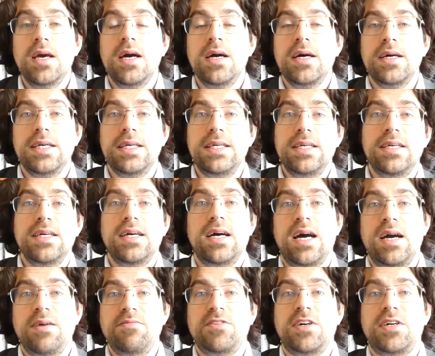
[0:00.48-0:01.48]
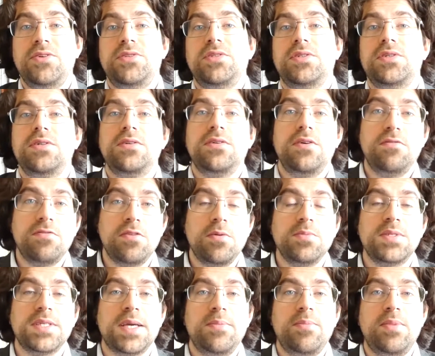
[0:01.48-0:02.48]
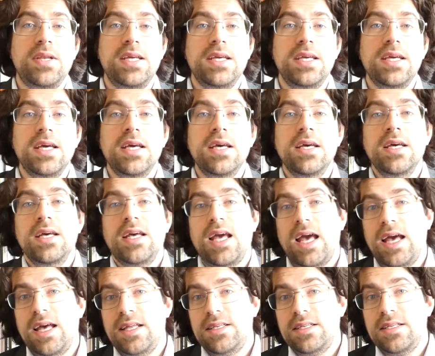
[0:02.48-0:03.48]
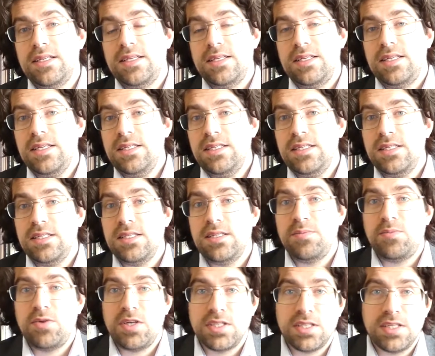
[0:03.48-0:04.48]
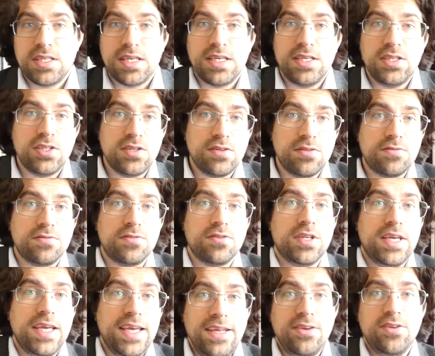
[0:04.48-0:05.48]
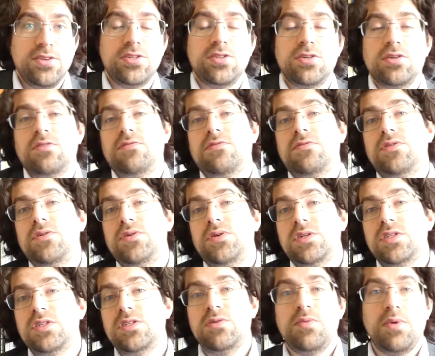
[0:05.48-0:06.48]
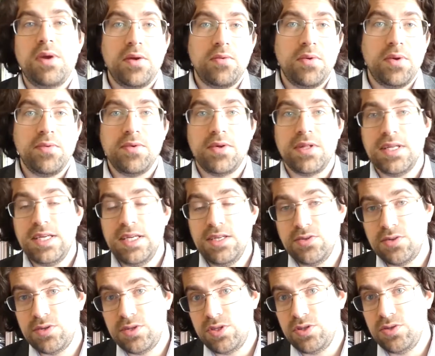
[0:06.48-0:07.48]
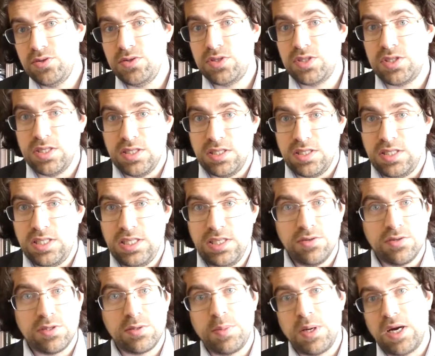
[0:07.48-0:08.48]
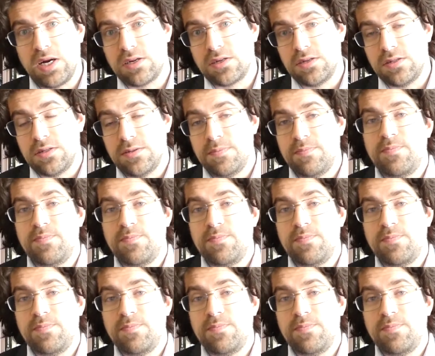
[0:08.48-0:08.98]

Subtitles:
Hi, I'm Wouter from Triply, and this is the presentation for the EduSurf course where we will introduce GeoSPARQL.